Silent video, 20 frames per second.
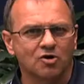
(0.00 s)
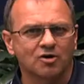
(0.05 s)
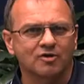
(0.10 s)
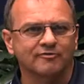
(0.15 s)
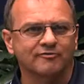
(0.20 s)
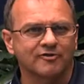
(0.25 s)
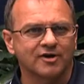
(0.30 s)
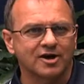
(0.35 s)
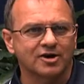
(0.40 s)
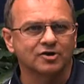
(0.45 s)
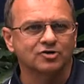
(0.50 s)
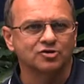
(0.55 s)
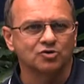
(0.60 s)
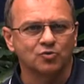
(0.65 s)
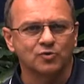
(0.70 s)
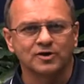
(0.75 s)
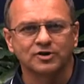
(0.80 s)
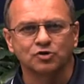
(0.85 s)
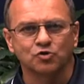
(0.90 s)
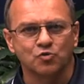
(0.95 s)
hard to find a new
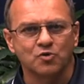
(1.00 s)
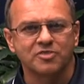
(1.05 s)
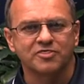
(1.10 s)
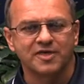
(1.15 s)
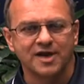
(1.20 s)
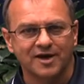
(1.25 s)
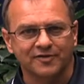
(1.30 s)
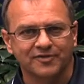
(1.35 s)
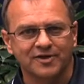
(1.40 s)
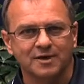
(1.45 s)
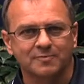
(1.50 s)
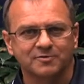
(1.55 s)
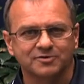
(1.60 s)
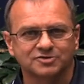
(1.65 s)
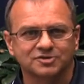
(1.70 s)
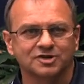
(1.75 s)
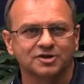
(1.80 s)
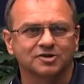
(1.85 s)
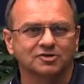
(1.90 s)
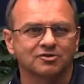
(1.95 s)
window without that
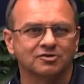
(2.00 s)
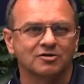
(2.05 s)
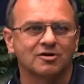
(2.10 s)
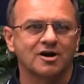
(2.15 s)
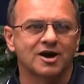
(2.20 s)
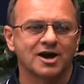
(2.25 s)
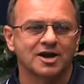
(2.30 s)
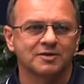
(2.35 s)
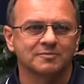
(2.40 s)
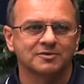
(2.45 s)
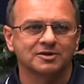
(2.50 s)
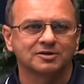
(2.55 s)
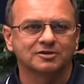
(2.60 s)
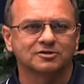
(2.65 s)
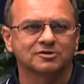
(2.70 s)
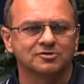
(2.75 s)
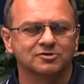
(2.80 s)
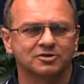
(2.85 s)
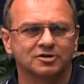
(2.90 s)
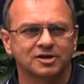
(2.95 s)
particular item
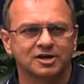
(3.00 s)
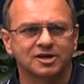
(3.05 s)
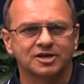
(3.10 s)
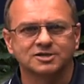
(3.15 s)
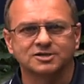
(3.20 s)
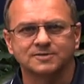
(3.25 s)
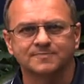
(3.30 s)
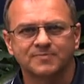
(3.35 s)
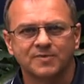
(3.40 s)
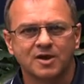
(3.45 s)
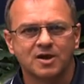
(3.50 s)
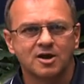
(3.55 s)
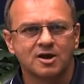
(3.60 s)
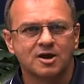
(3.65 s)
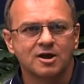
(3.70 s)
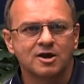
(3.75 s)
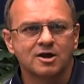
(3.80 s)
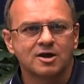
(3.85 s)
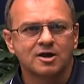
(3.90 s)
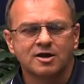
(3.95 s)
included in it.
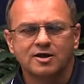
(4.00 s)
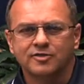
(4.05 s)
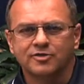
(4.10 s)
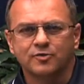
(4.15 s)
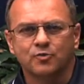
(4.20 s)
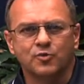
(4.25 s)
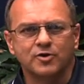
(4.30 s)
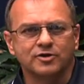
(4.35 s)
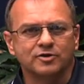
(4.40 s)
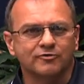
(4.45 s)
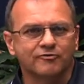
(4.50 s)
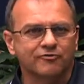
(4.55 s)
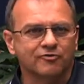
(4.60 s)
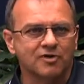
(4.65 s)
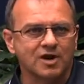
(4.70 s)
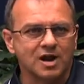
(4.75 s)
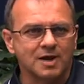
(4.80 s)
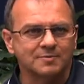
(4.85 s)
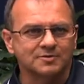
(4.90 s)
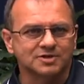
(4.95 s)
The window
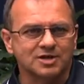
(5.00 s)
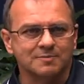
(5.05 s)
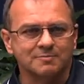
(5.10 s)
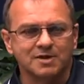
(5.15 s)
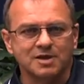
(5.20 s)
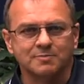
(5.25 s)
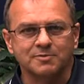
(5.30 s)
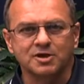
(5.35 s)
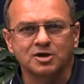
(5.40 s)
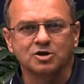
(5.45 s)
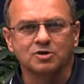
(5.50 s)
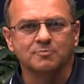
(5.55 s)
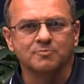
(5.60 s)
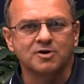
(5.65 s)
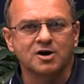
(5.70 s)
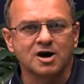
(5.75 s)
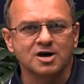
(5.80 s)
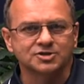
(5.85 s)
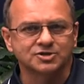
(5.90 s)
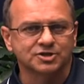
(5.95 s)
frames, they may be
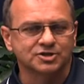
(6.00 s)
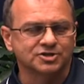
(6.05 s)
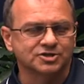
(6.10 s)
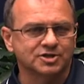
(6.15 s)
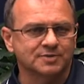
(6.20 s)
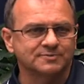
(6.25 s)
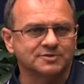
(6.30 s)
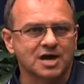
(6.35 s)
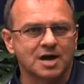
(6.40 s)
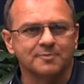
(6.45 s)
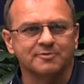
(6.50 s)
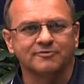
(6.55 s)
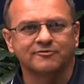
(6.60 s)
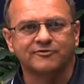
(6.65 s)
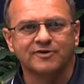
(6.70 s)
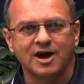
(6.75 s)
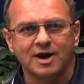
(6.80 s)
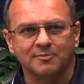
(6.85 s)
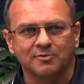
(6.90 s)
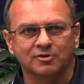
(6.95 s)
composites, some type
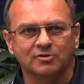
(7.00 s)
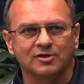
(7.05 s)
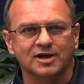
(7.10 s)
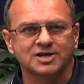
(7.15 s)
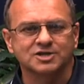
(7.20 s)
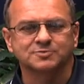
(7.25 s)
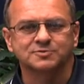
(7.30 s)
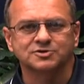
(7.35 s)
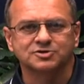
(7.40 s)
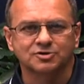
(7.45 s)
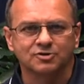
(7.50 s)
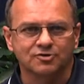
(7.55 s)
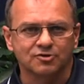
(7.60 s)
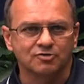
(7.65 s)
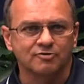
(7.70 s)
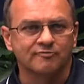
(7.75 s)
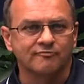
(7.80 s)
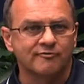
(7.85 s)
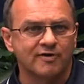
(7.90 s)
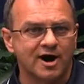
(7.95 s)
of fiberglass
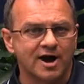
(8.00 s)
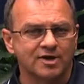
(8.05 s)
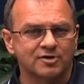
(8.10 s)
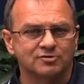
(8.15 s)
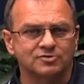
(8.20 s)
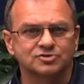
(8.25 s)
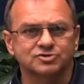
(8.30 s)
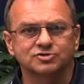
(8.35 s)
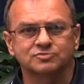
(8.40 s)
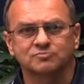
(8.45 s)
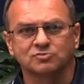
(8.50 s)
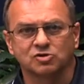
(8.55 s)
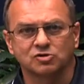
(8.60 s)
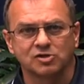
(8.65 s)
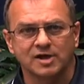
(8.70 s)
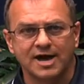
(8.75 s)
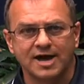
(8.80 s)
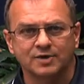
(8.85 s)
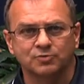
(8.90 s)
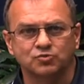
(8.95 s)
material, vinyls,
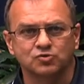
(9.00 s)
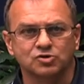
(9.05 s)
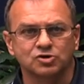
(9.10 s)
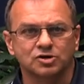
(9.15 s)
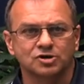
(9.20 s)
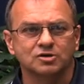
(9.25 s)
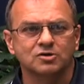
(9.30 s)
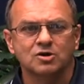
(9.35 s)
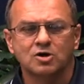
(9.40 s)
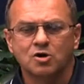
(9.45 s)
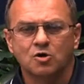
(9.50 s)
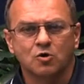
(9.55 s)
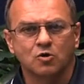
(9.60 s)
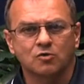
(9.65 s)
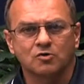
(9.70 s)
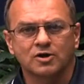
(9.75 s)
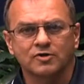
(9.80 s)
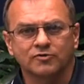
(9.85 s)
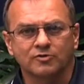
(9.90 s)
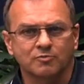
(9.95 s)
clad wood,
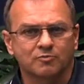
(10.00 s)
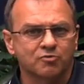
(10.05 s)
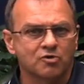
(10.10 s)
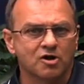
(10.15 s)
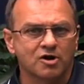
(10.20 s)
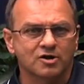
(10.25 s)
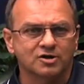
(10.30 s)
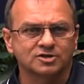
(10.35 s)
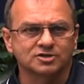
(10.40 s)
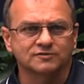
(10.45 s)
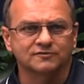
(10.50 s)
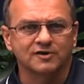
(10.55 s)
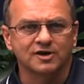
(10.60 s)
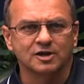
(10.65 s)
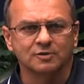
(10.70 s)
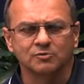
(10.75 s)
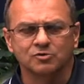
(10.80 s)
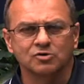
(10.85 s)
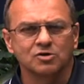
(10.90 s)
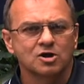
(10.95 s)
or other products
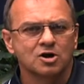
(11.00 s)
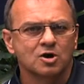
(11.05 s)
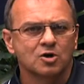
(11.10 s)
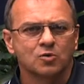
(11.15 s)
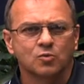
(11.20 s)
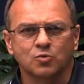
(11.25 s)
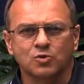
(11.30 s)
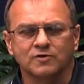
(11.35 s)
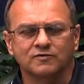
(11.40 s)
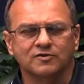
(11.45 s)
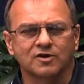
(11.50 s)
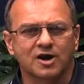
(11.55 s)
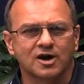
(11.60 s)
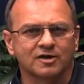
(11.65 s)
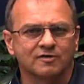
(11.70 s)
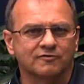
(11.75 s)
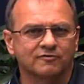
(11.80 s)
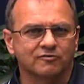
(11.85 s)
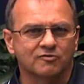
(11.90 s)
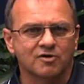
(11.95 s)
available. We've
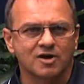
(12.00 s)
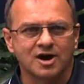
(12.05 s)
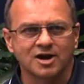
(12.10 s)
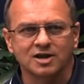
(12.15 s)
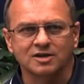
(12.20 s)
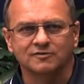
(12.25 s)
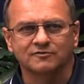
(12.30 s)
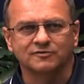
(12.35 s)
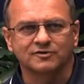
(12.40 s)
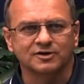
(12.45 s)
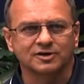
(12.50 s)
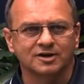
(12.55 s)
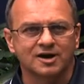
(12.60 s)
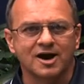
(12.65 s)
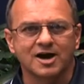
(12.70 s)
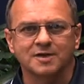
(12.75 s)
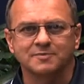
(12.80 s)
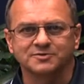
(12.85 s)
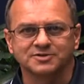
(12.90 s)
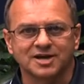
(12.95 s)
got a variety of
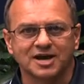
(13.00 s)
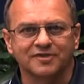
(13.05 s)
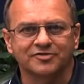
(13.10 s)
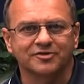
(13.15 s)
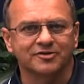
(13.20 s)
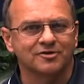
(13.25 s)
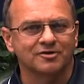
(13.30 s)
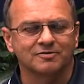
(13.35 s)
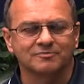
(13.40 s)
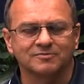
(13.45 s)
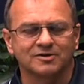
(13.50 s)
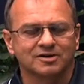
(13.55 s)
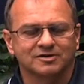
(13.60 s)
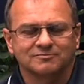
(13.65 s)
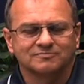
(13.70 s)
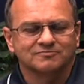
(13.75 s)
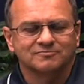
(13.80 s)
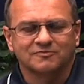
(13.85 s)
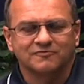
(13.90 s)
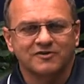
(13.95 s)
items out there
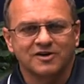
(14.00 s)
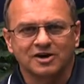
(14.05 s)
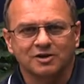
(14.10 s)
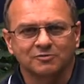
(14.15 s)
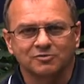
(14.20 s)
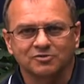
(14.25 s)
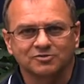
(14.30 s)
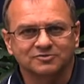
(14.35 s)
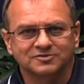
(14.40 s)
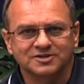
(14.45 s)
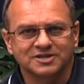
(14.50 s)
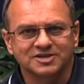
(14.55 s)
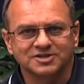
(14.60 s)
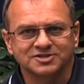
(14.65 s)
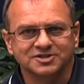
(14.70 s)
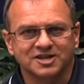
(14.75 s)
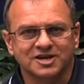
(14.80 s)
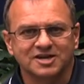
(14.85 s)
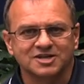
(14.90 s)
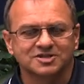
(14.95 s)
available
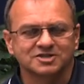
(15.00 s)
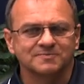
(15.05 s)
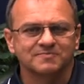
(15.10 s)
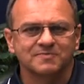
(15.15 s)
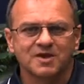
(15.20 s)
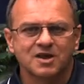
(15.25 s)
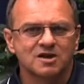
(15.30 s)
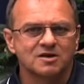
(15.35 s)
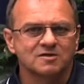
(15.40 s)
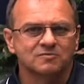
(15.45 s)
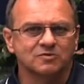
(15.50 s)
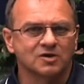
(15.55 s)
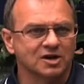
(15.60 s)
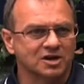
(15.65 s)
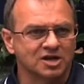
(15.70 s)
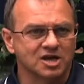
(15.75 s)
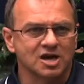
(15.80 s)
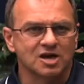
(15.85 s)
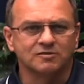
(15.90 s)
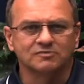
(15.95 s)
these days.
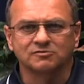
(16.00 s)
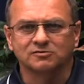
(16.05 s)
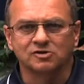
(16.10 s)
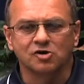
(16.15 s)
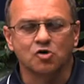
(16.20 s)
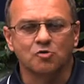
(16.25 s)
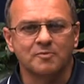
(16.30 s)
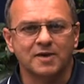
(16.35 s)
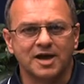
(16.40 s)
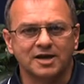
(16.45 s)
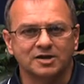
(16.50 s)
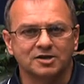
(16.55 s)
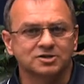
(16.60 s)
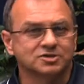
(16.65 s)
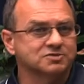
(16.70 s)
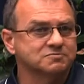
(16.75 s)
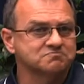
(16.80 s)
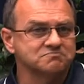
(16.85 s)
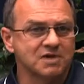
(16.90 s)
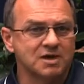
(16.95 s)
Again, low
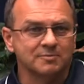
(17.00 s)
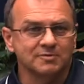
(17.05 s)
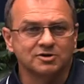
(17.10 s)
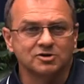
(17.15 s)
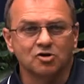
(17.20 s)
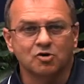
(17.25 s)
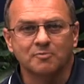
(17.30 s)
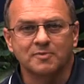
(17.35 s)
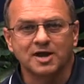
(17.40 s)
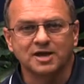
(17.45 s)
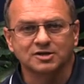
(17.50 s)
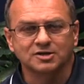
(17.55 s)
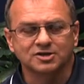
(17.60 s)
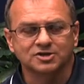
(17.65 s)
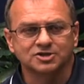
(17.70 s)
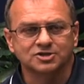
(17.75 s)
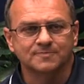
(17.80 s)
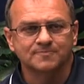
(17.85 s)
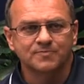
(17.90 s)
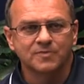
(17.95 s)
maintenance, maybe no
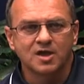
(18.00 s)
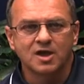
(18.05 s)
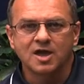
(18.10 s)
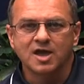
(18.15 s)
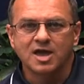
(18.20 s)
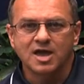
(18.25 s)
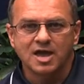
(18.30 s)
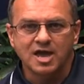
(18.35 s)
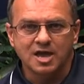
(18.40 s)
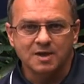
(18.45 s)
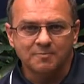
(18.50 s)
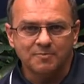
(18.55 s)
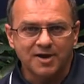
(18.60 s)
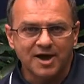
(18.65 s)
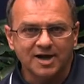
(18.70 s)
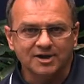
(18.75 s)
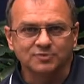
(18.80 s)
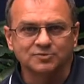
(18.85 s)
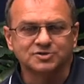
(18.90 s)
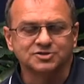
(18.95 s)
maintenance.
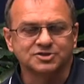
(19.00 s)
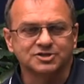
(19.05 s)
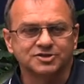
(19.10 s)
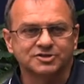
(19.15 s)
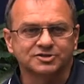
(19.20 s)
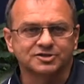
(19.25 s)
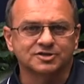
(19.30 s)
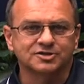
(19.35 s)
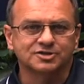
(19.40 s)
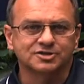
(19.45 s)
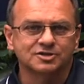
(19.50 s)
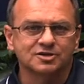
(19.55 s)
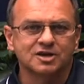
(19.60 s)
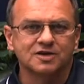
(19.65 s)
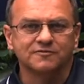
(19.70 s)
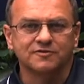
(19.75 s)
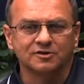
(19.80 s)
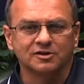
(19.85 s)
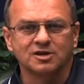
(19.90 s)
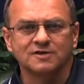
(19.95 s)
Impact resistance.
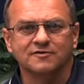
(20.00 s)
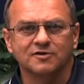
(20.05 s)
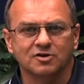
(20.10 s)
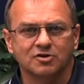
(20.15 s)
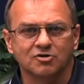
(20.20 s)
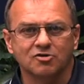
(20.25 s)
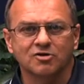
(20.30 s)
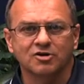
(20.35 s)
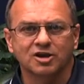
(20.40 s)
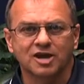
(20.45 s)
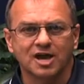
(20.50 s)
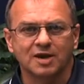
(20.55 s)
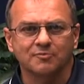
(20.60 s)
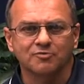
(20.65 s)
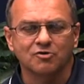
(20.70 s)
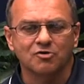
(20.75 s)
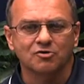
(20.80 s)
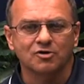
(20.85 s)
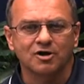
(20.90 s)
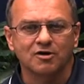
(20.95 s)
If you live in a
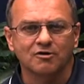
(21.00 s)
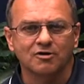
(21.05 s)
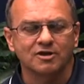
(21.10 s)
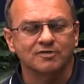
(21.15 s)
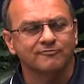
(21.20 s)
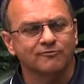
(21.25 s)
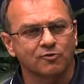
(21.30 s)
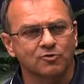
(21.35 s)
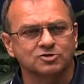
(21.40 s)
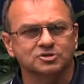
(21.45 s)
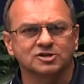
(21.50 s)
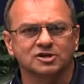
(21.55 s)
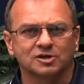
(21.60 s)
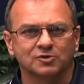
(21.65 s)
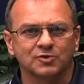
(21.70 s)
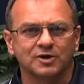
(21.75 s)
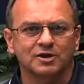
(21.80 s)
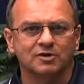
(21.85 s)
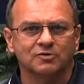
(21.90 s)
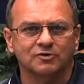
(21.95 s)
hurricane-prone area,
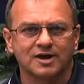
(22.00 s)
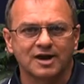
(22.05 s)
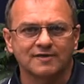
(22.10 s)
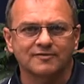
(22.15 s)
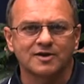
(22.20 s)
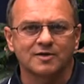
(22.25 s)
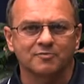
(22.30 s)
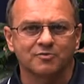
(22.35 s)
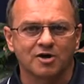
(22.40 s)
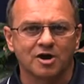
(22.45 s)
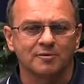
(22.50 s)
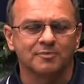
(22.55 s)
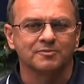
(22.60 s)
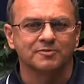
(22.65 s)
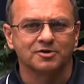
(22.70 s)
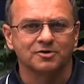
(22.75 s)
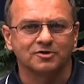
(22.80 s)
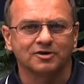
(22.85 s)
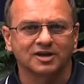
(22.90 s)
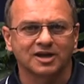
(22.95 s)
unfortunately we don't have that
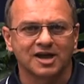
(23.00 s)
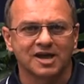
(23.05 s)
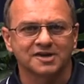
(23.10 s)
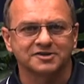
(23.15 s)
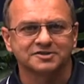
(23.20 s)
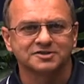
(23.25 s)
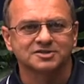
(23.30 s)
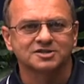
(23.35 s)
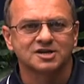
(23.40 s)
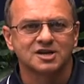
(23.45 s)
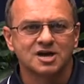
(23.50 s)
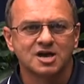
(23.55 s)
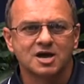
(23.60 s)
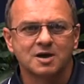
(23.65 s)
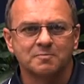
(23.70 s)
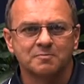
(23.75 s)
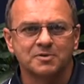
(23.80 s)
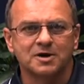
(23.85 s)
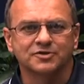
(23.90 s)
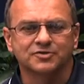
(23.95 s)
problem here in Kansas,
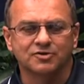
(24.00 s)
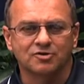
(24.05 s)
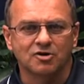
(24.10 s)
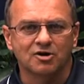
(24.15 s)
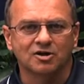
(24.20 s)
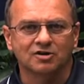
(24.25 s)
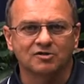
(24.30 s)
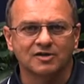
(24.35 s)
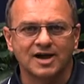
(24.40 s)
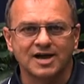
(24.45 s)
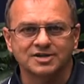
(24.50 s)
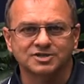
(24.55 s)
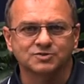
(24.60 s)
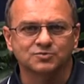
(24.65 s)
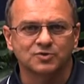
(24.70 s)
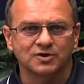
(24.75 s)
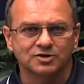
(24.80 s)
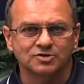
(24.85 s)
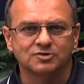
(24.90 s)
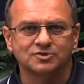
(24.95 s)
but there are glass
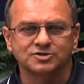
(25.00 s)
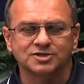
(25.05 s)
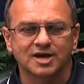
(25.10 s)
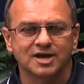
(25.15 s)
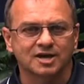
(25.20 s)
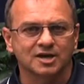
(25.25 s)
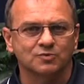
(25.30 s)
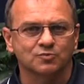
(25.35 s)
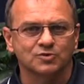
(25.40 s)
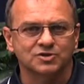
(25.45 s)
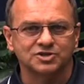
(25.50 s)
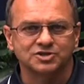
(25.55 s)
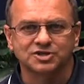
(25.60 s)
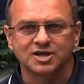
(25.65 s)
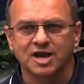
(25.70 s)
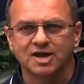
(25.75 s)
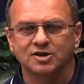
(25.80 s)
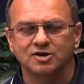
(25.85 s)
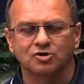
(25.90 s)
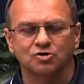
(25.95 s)
windows that can
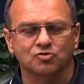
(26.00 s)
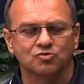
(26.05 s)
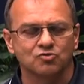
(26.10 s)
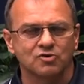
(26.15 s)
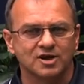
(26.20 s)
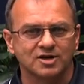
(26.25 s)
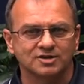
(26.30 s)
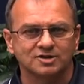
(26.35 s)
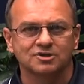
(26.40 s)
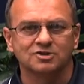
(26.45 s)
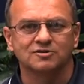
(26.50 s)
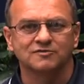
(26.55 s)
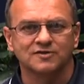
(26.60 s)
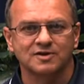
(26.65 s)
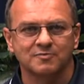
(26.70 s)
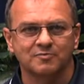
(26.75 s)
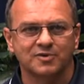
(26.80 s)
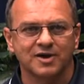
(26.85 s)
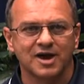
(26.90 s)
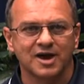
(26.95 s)
withstand a great deal of
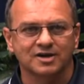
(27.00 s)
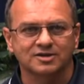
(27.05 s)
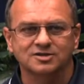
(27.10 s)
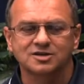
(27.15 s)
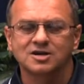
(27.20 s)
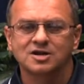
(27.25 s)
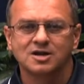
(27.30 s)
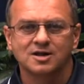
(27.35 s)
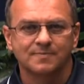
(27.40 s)
impact.